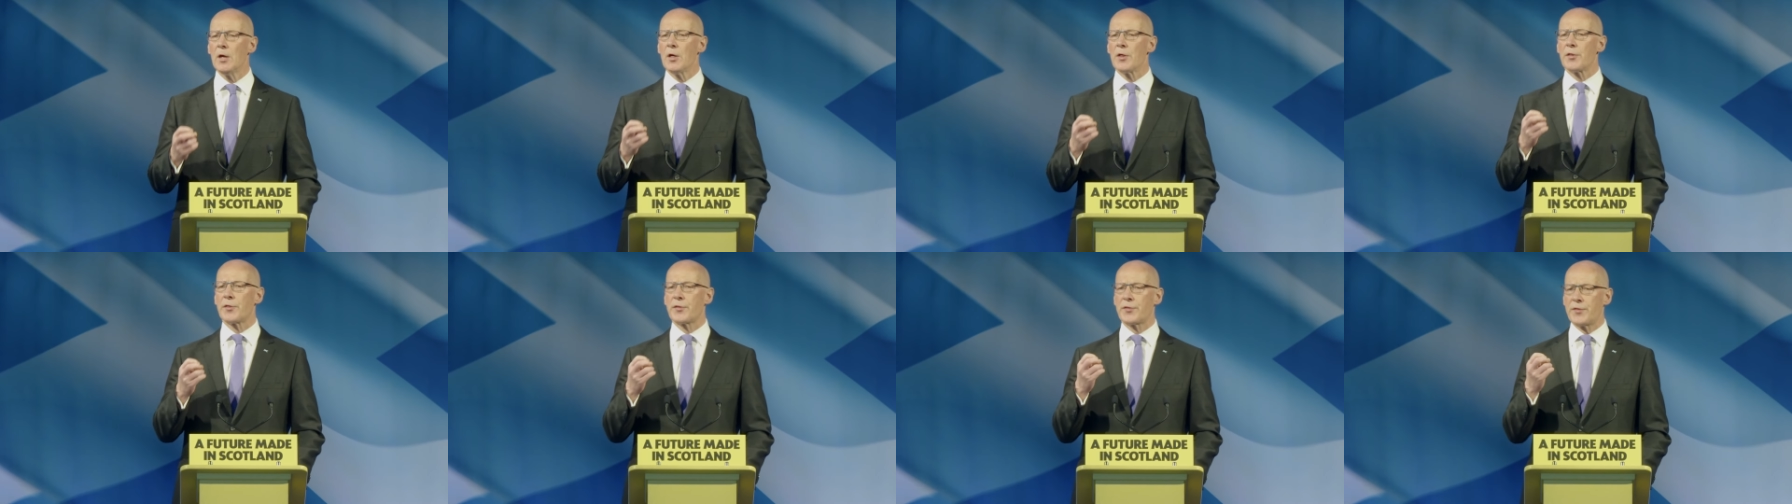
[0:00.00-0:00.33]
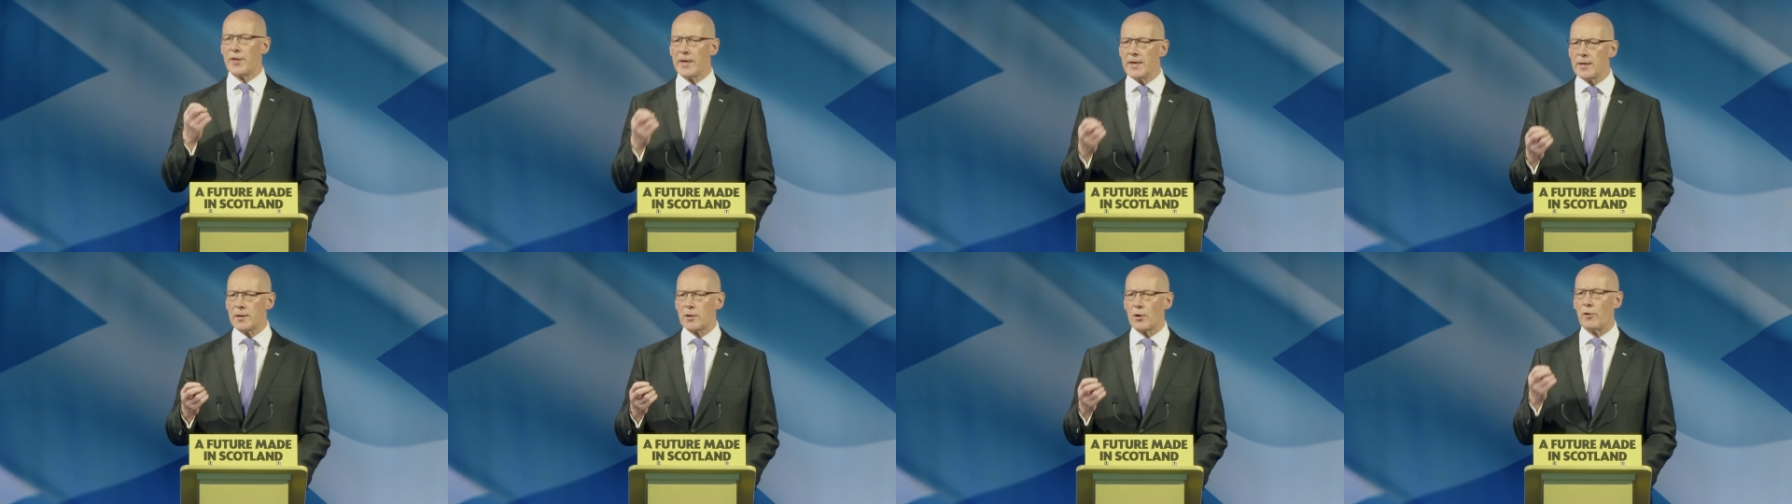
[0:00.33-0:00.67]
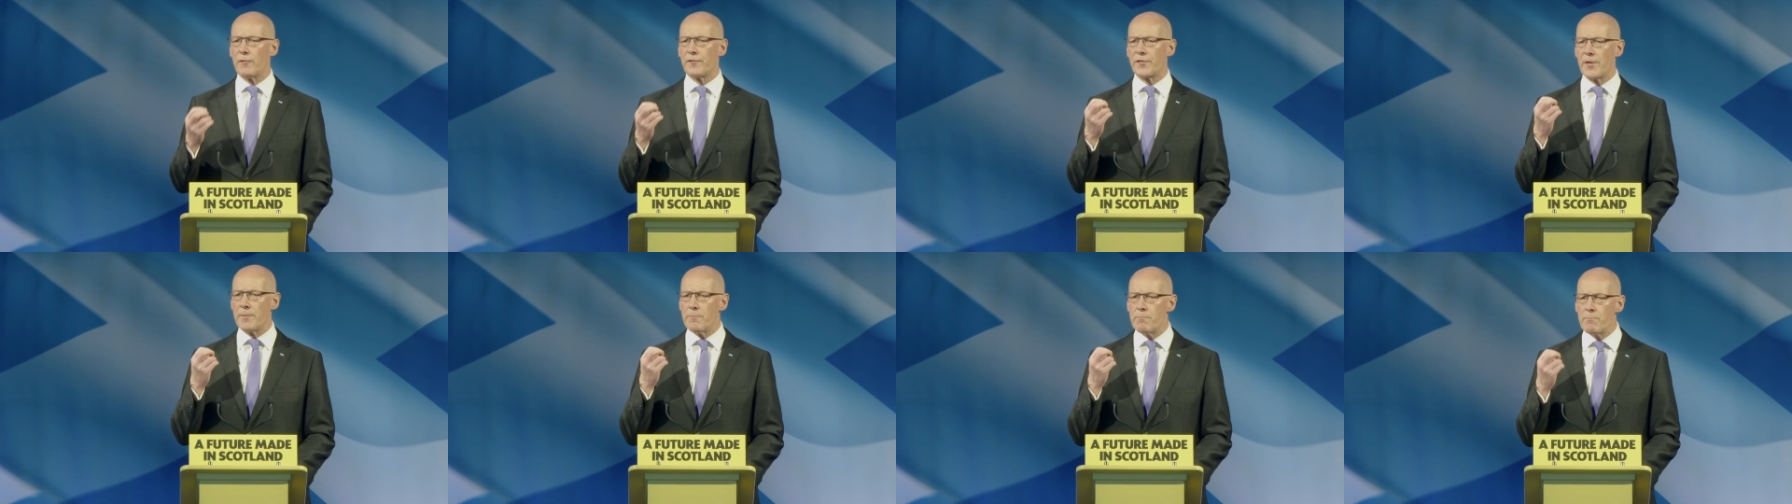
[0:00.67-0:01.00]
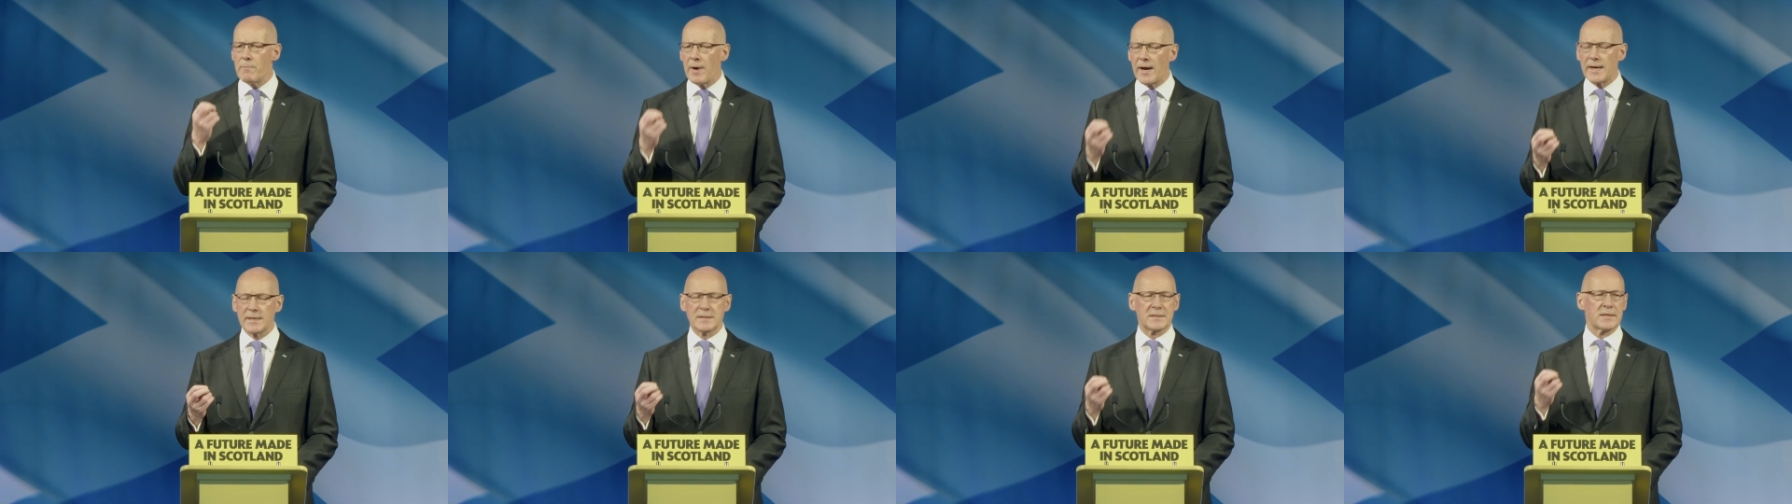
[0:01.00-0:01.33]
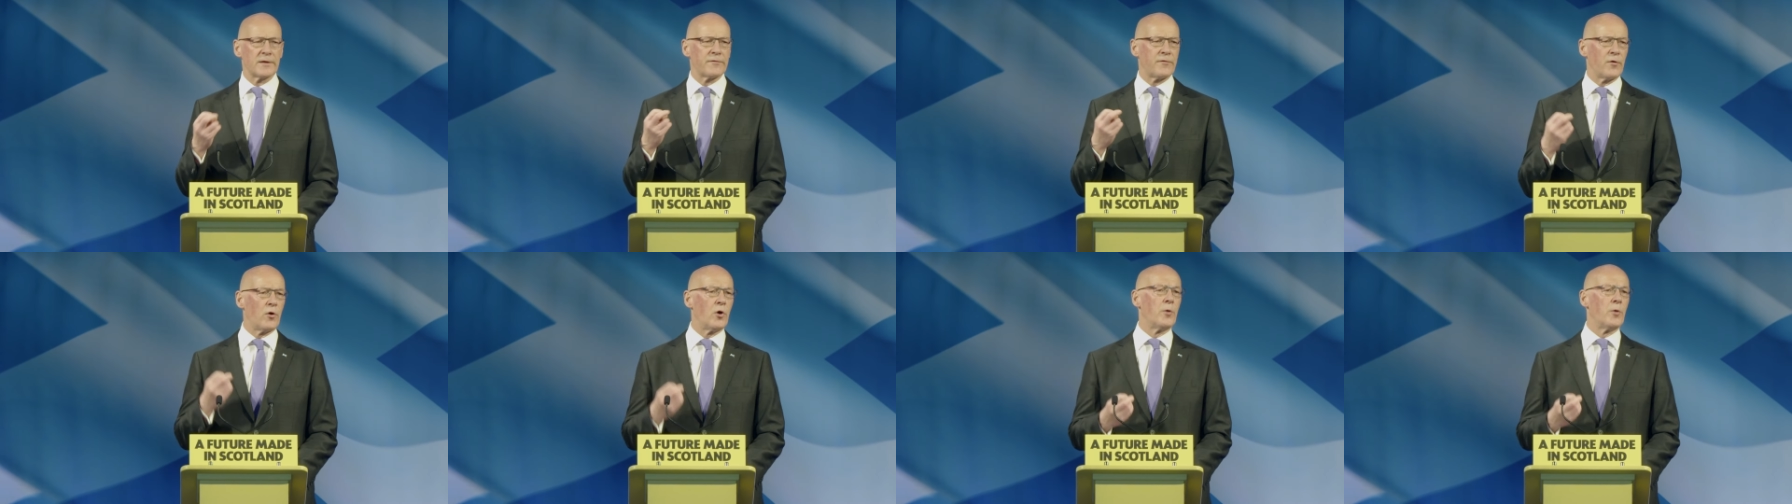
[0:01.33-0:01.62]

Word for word: Think of the massive